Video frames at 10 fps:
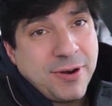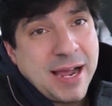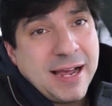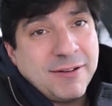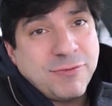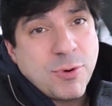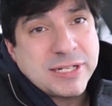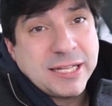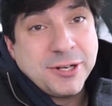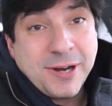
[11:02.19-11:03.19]

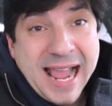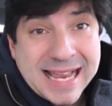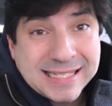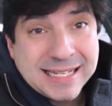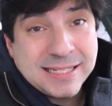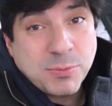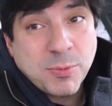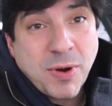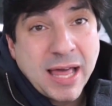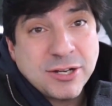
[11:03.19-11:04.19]
4-cylinder S's will
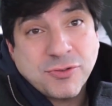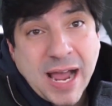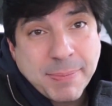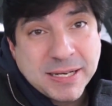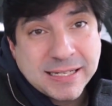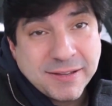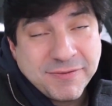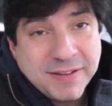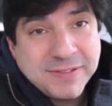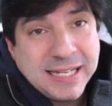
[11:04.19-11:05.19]
probably drop into the
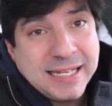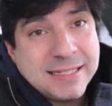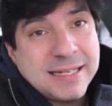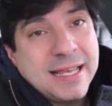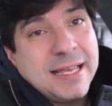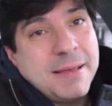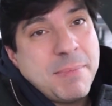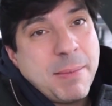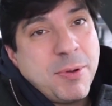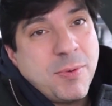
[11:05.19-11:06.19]
50s.
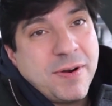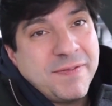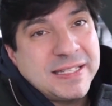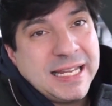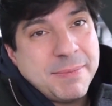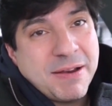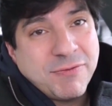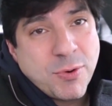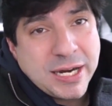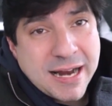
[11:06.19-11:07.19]
Maybe we'll even see them at
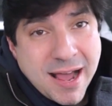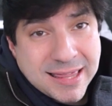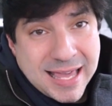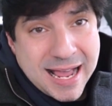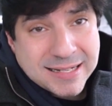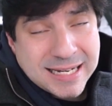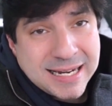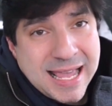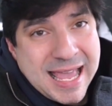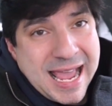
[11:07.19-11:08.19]

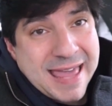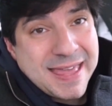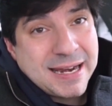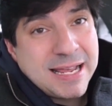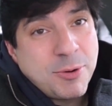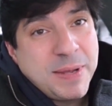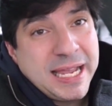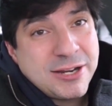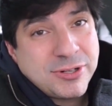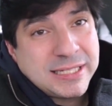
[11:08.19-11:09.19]
49,000. And then it'll be
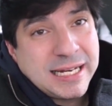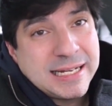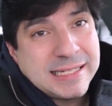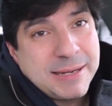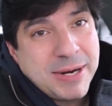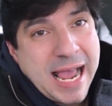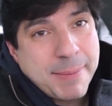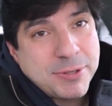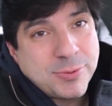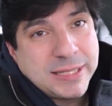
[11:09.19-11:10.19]
interesting to see what
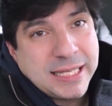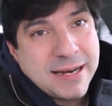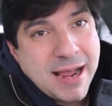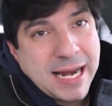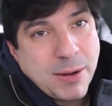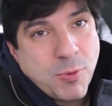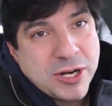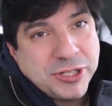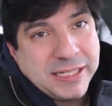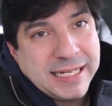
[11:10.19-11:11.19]
happens with the
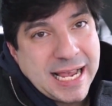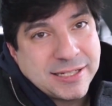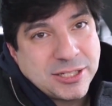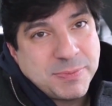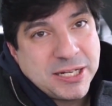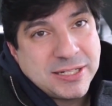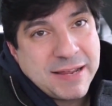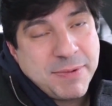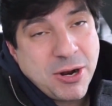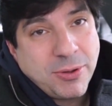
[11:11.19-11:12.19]
981 GTSs because
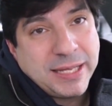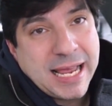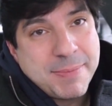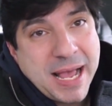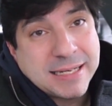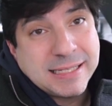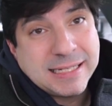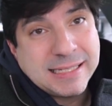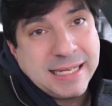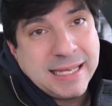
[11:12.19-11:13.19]
they've been holding at about
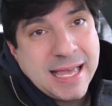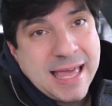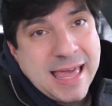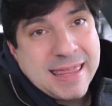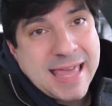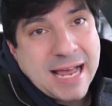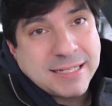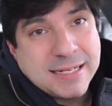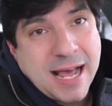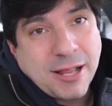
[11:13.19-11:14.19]

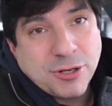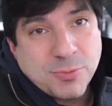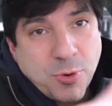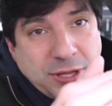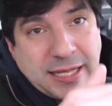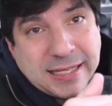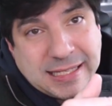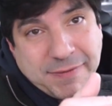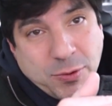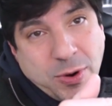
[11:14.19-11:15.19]
$60,000 more than the
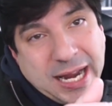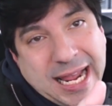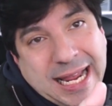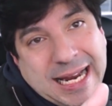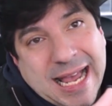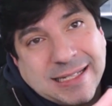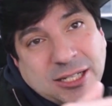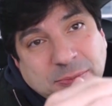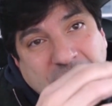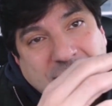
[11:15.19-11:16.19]

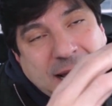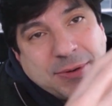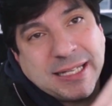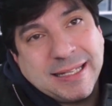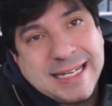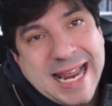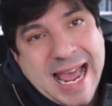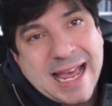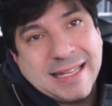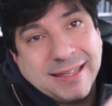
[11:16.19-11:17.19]
718Ss because that was
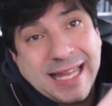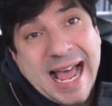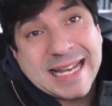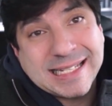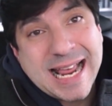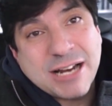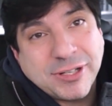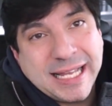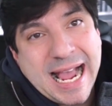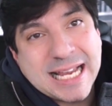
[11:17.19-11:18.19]
the last
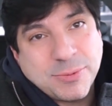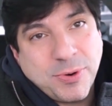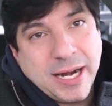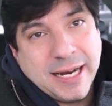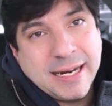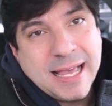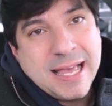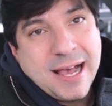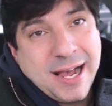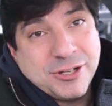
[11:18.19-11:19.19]
naturally aspirated
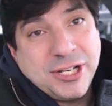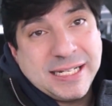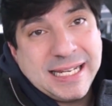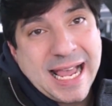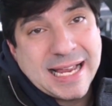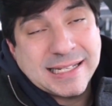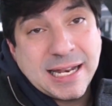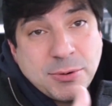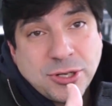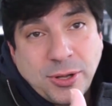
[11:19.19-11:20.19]
GTS.
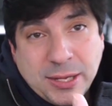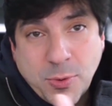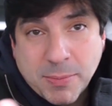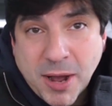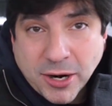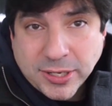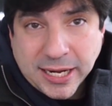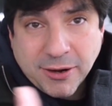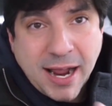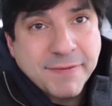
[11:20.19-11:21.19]
And there was only one model
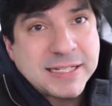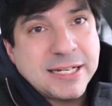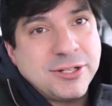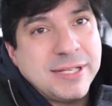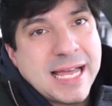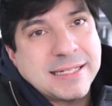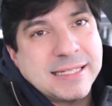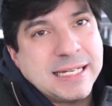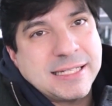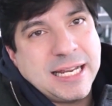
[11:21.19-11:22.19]
year, obviously
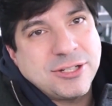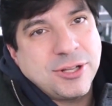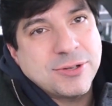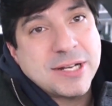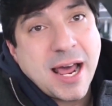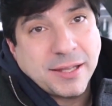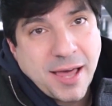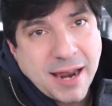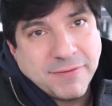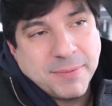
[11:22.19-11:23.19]
2016, so there's not a
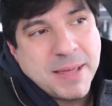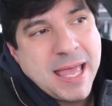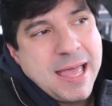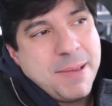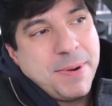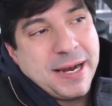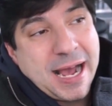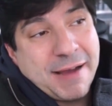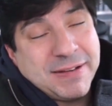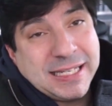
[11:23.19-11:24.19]
lot of them. But
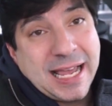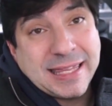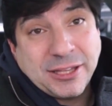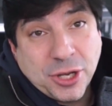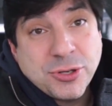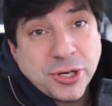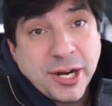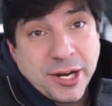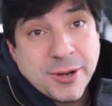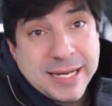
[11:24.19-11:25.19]
obviously I think those are
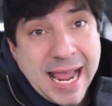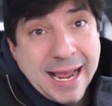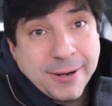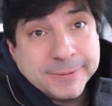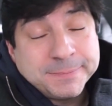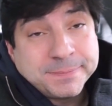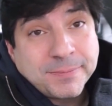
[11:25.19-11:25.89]
going to go down.